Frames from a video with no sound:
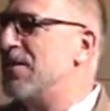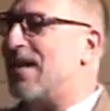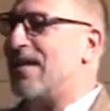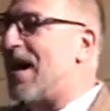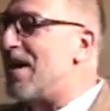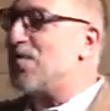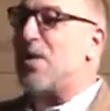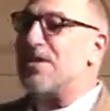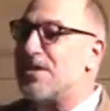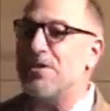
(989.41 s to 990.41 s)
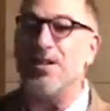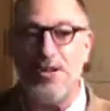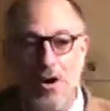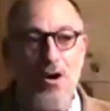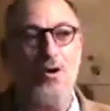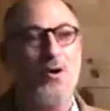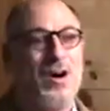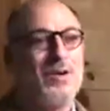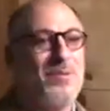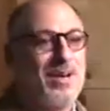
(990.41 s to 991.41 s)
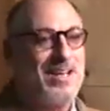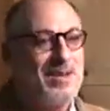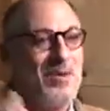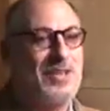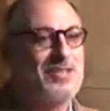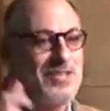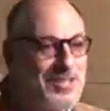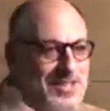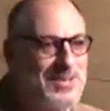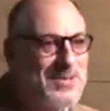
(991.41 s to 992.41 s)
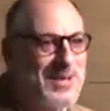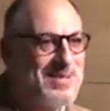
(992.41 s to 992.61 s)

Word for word: and God wants you to know what He wants you to do.